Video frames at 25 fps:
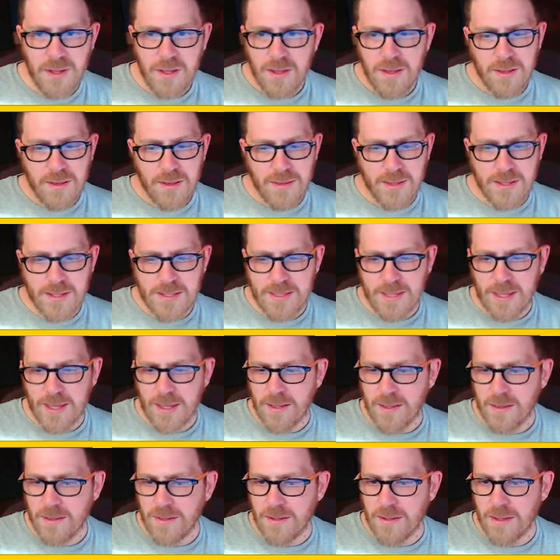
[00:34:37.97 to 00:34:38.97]
Let's
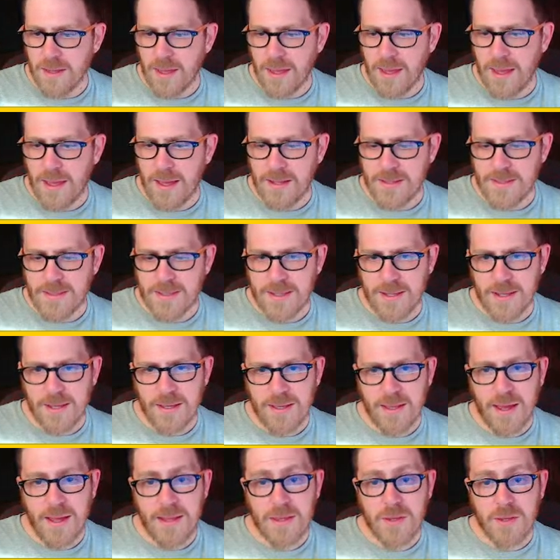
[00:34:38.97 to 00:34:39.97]
take a look at
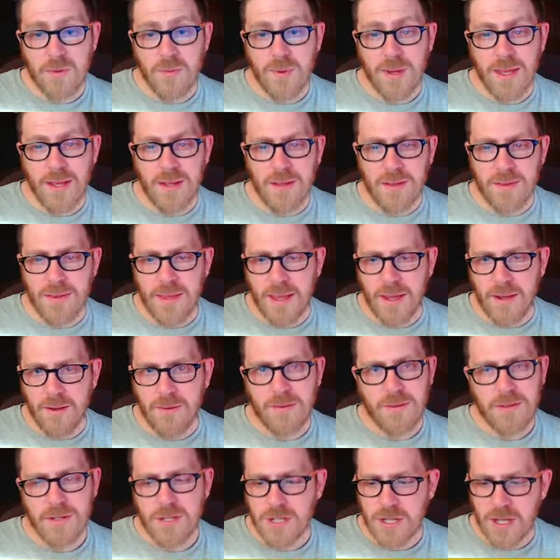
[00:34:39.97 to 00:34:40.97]
the wheel now,
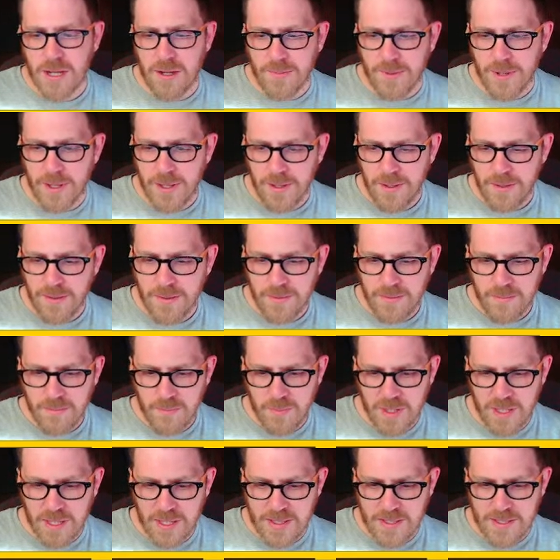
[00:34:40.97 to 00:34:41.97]
shall we?
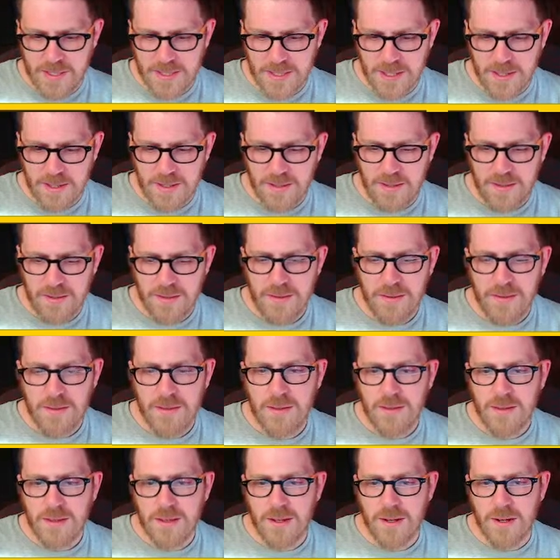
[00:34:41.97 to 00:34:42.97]
Because
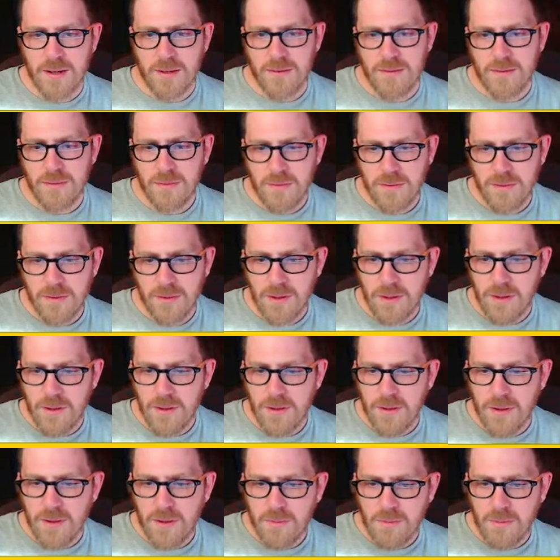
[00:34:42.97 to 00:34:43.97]
you know,
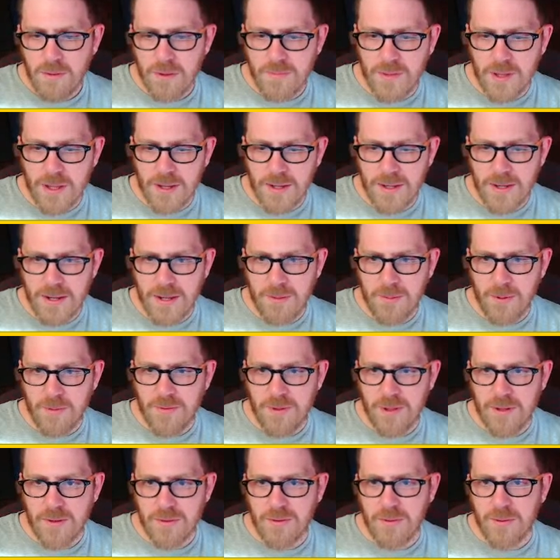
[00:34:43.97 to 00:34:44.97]
we've
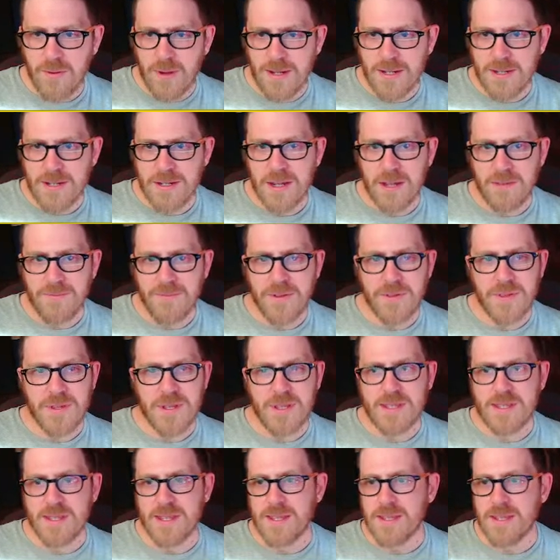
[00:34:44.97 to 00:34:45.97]
done quite enough on
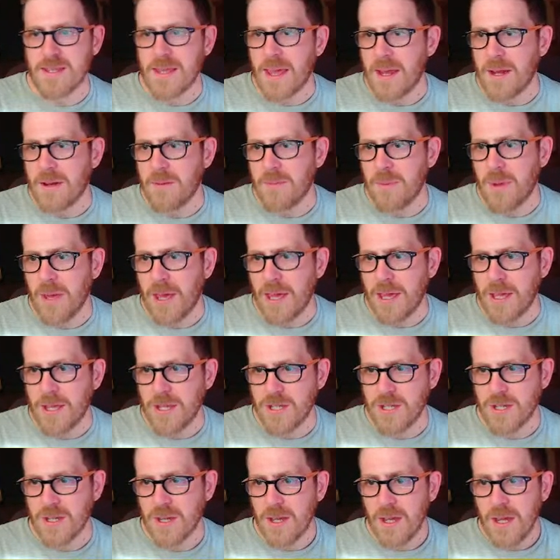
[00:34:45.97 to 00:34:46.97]
this Zazane
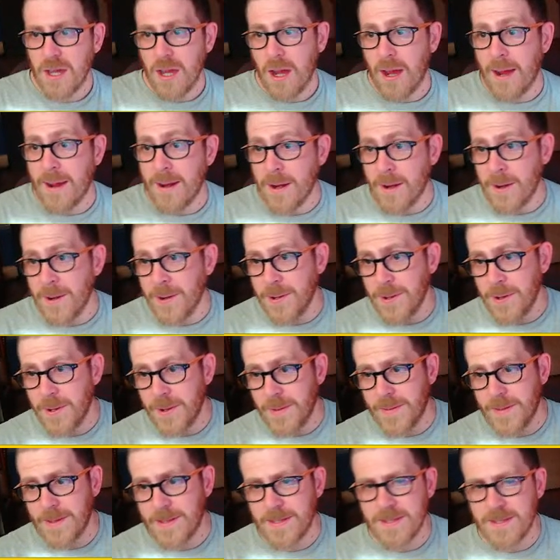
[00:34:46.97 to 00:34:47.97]
page. I don't know who
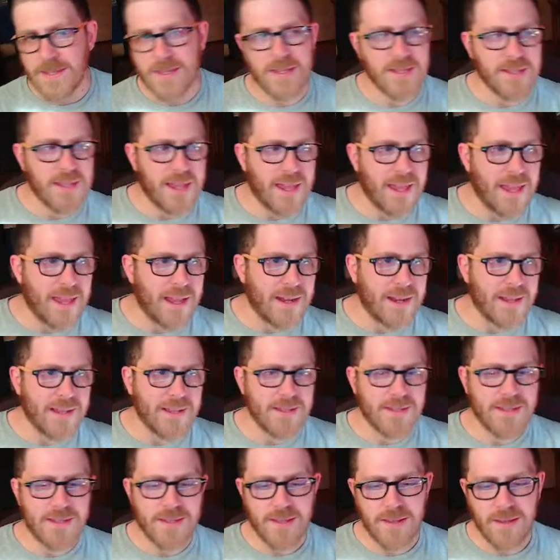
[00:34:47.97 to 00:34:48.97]
this Zazane
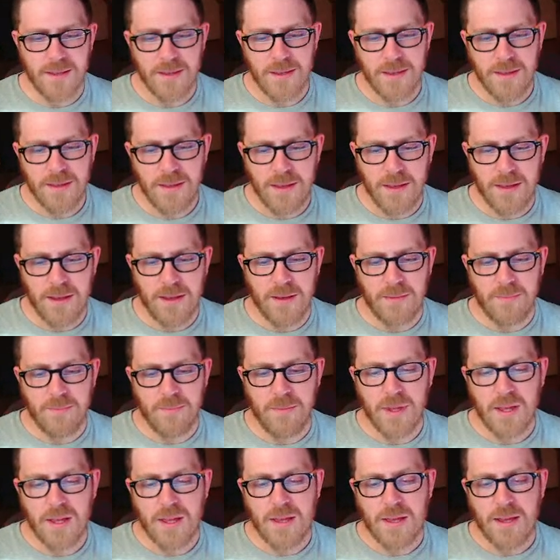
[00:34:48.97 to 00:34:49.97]
is, and
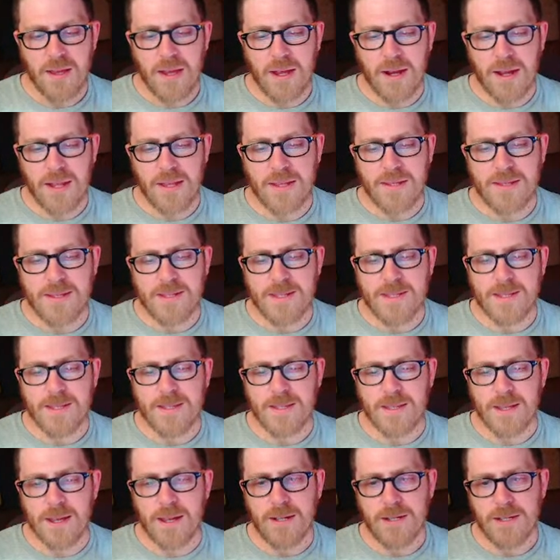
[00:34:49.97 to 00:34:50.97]
I
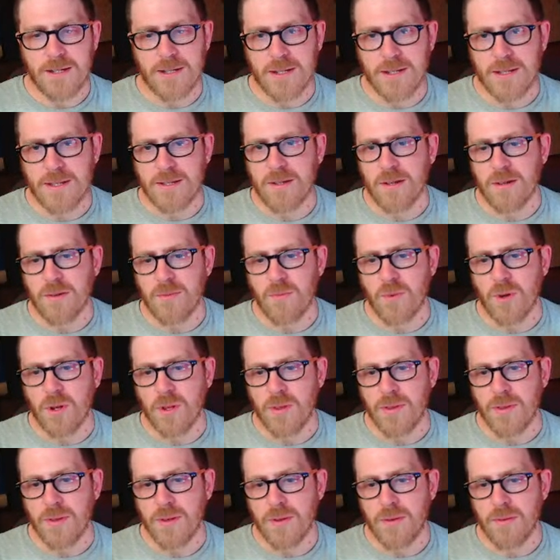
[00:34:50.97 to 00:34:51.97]
certainly don't
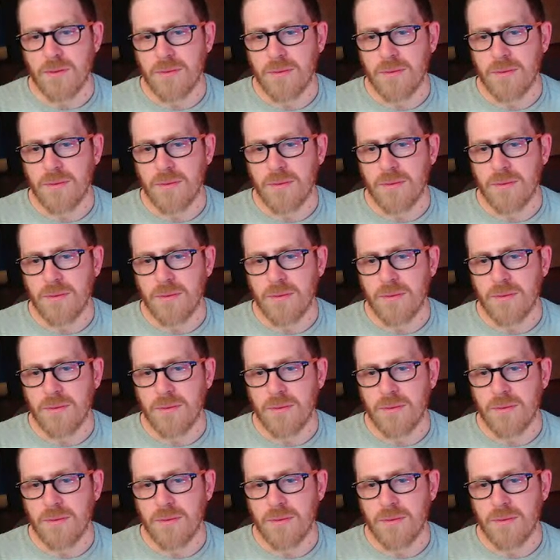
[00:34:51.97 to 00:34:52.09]
want to.